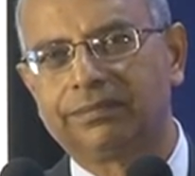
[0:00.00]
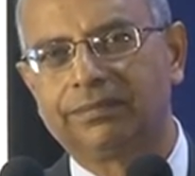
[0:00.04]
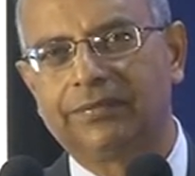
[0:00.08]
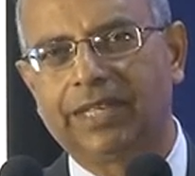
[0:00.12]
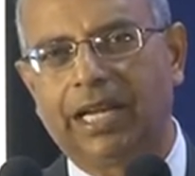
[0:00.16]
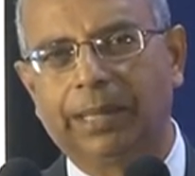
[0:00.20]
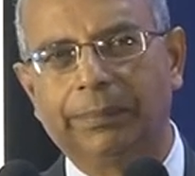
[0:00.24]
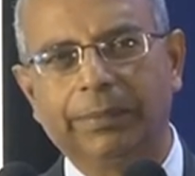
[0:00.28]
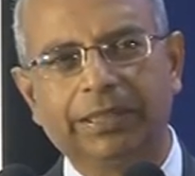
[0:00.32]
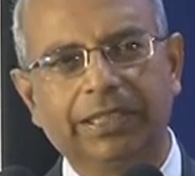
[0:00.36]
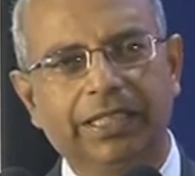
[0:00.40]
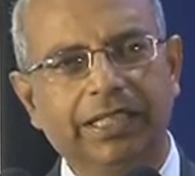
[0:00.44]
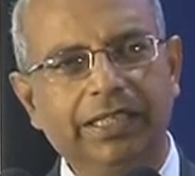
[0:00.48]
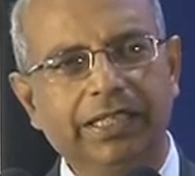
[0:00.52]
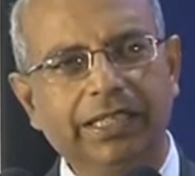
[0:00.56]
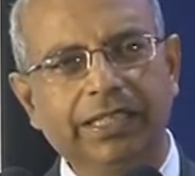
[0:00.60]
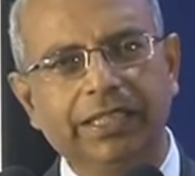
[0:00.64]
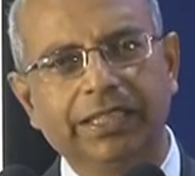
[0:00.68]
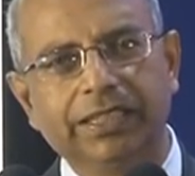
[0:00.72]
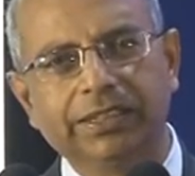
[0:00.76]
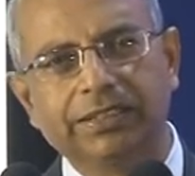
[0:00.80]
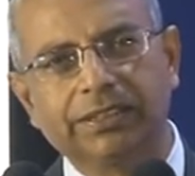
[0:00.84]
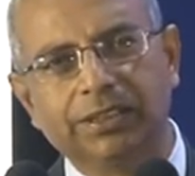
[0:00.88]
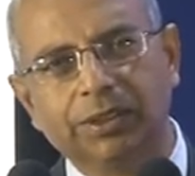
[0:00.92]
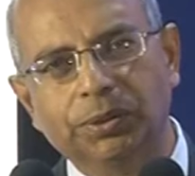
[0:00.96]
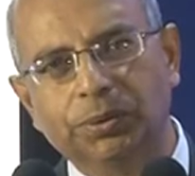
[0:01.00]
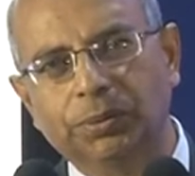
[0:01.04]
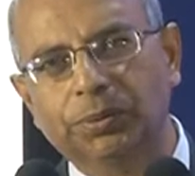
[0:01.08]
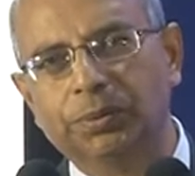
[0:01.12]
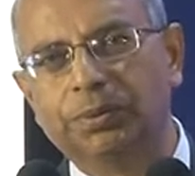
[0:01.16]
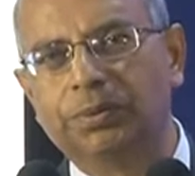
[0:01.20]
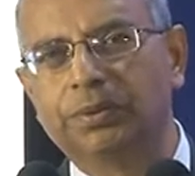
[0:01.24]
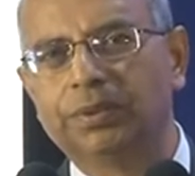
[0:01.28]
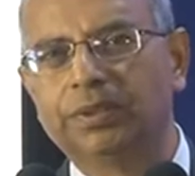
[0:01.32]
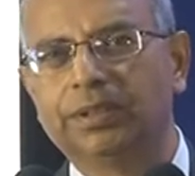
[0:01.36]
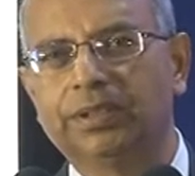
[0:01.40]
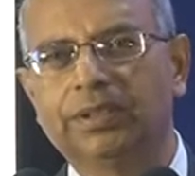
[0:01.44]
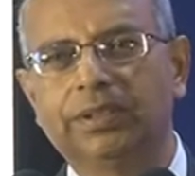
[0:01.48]
I mean, they need a salute,
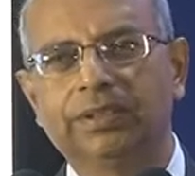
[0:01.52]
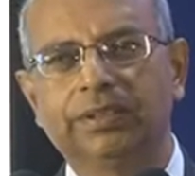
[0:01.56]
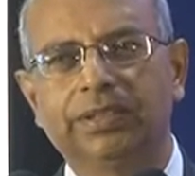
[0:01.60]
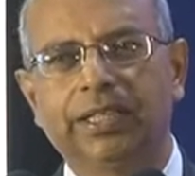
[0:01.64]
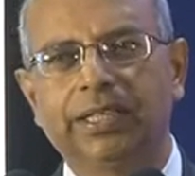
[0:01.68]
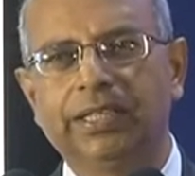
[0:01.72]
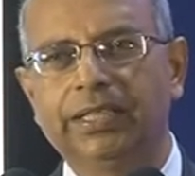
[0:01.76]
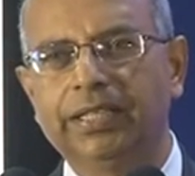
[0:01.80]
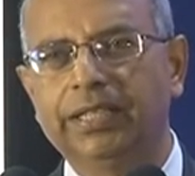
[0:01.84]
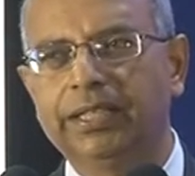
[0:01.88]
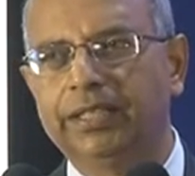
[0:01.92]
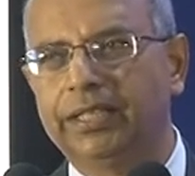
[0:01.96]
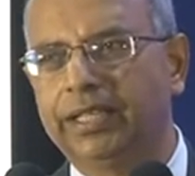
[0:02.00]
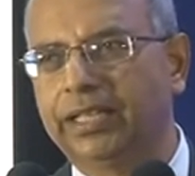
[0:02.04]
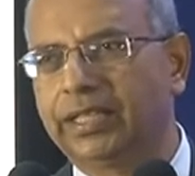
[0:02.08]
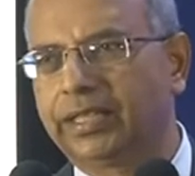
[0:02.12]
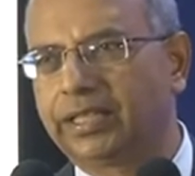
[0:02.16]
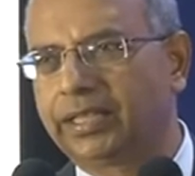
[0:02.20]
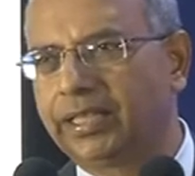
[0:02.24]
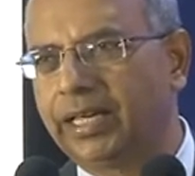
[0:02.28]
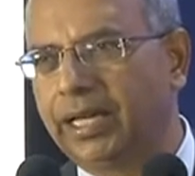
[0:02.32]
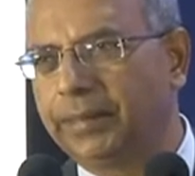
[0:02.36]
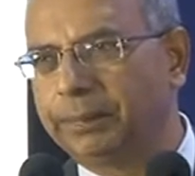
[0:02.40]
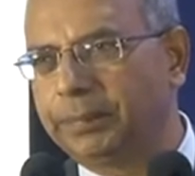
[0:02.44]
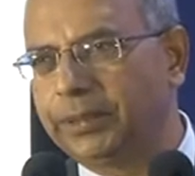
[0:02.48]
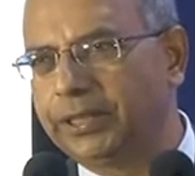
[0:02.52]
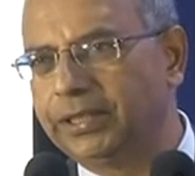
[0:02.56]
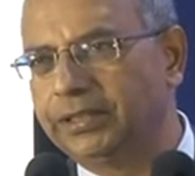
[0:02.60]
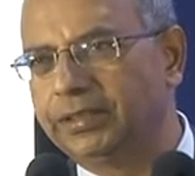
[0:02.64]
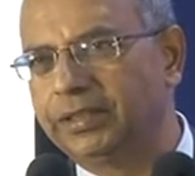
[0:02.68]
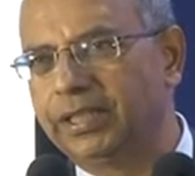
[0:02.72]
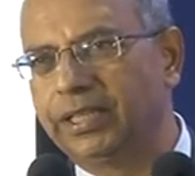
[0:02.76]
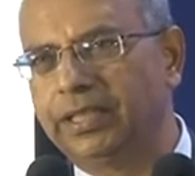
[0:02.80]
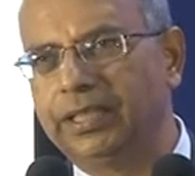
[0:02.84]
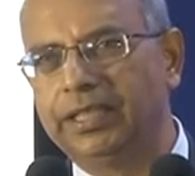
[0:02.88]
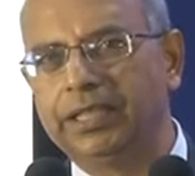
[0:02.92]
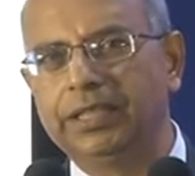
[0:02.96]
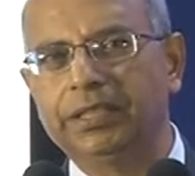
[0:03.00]
they need a clapping,
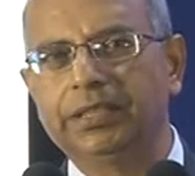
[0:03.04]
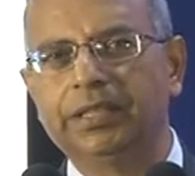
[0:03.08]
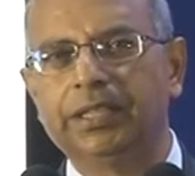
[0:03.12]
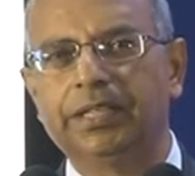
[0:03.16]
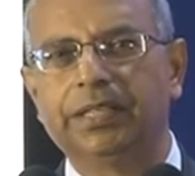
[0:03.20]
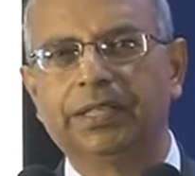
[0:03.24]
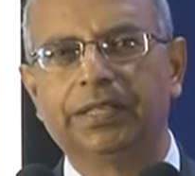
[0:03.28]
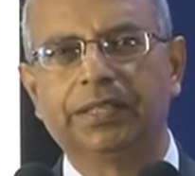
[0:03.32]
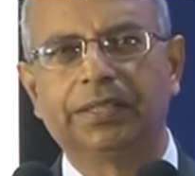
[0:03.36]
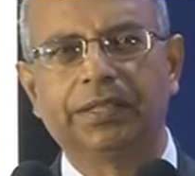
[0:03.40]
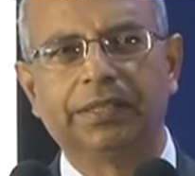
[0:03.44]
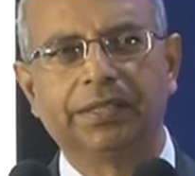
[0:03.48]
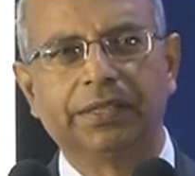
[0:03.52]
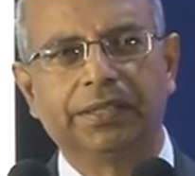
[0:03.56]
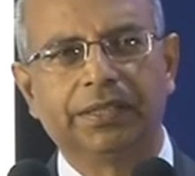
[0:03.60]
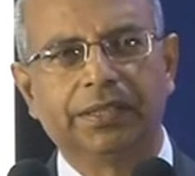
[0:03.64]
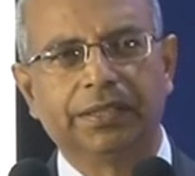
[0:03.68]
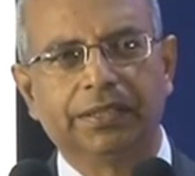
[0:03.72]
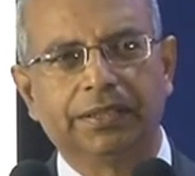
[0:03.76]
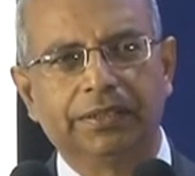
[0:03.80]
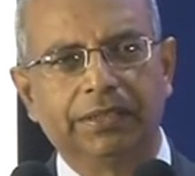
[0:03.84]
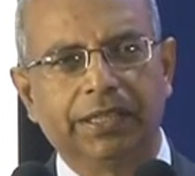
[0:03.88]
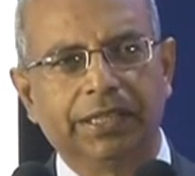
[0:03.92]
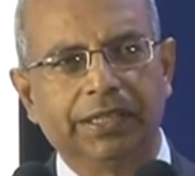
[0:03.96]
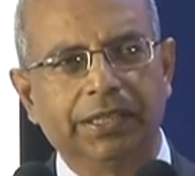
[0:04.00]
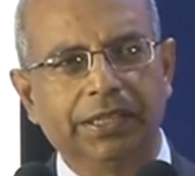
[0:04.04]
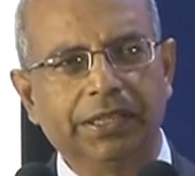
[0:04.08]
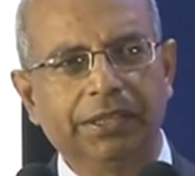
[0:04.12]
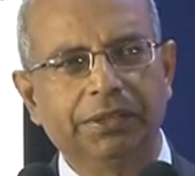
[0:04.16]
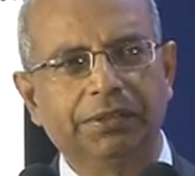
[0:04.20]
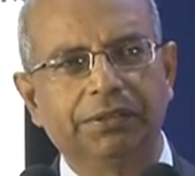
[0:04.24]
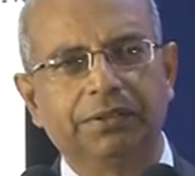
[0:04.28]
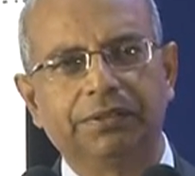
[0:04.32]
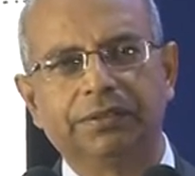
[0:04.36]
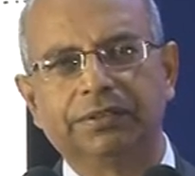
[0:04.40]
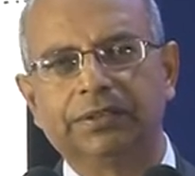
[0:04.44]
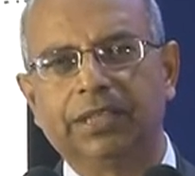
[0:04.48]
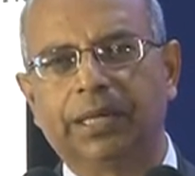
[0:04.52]
they
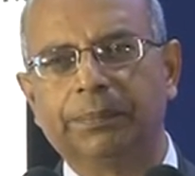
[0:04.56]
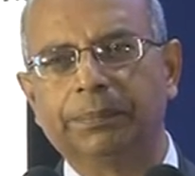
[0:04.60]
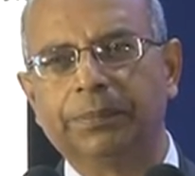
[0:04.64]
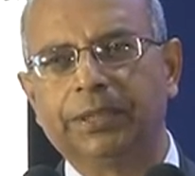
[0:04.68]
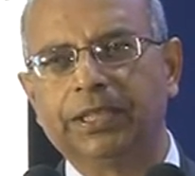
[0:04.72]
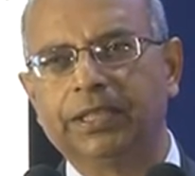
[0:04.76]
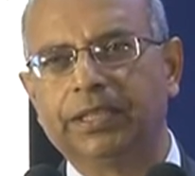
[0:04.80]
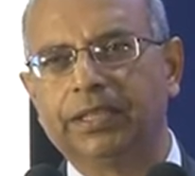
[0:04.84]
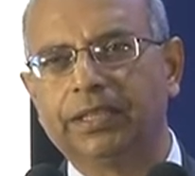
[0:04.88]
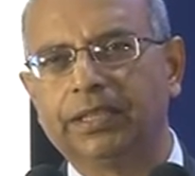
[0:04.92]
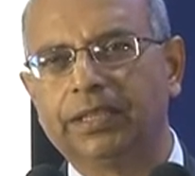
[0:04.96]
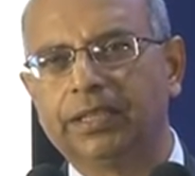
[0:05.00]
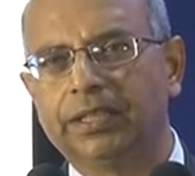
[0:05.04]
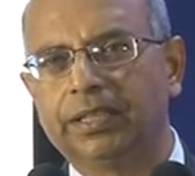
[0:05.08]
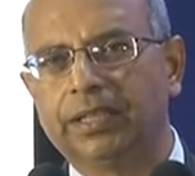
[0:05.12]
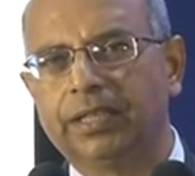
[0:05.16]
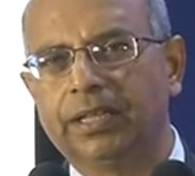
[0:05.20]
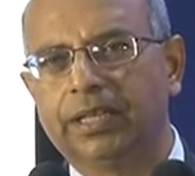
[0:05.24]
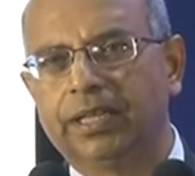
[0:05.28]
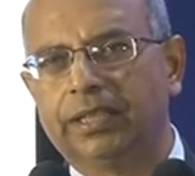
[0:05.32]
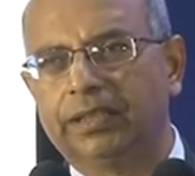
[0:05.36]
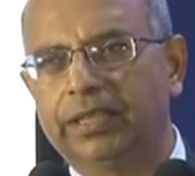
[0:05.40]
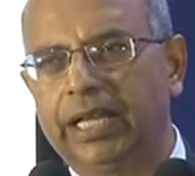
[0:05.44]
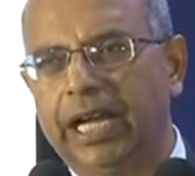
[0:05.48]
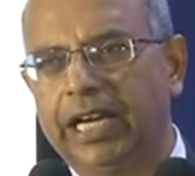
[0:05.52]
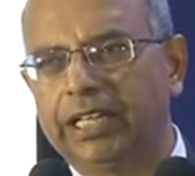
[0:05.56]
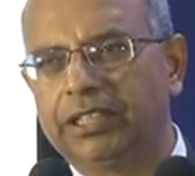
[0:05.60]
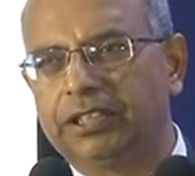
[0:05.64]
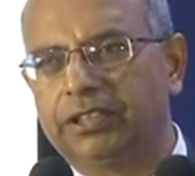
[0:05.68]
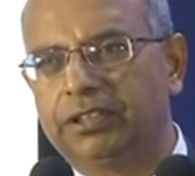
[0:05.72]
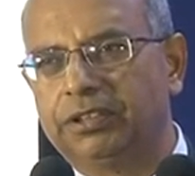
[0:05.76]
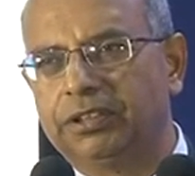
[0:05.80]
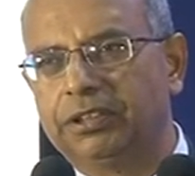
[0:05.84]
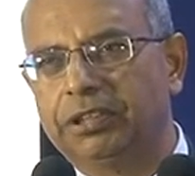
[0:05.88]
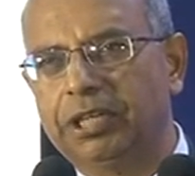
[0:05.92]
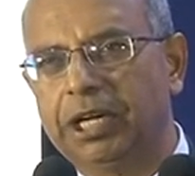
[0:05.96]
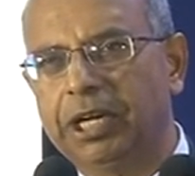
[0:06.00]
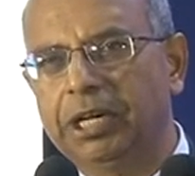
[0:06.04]
need something. That
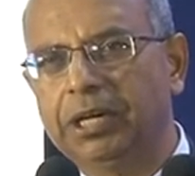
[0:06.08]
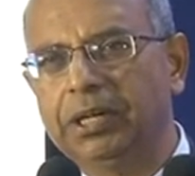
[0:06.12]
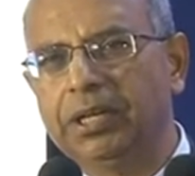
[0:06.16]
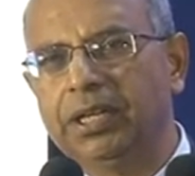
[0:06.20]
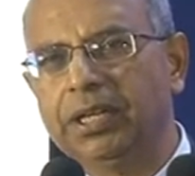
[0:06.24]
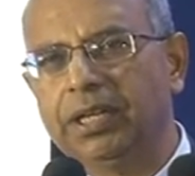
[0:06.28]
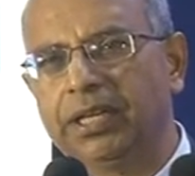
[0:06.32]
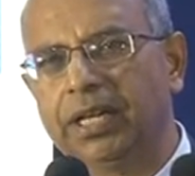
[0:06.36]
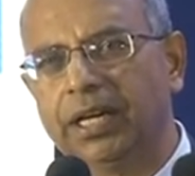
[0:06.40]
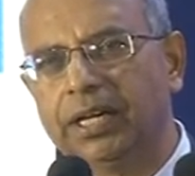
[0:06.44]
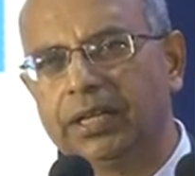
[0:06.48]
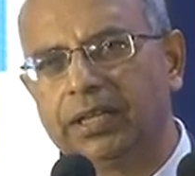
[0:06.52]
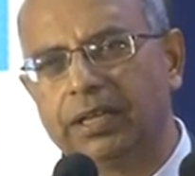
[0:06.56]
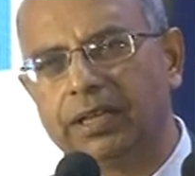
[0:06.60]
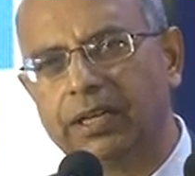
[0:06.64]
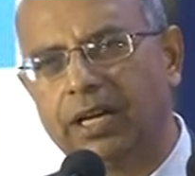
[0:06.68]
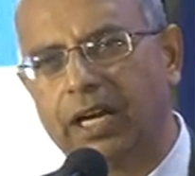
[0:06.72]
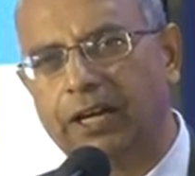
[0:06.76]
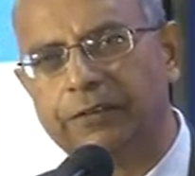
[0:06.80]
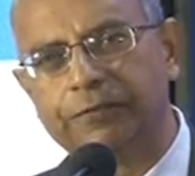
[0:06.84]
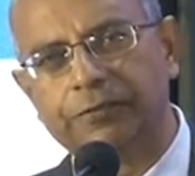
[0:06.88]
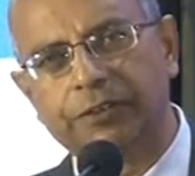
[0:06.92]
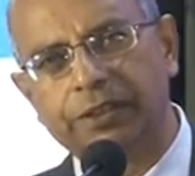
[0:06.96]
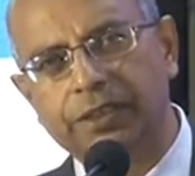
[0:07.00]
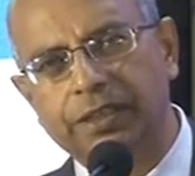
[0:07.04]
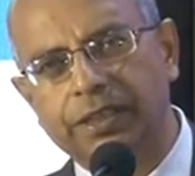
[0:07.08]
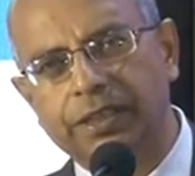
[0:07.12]
indicator after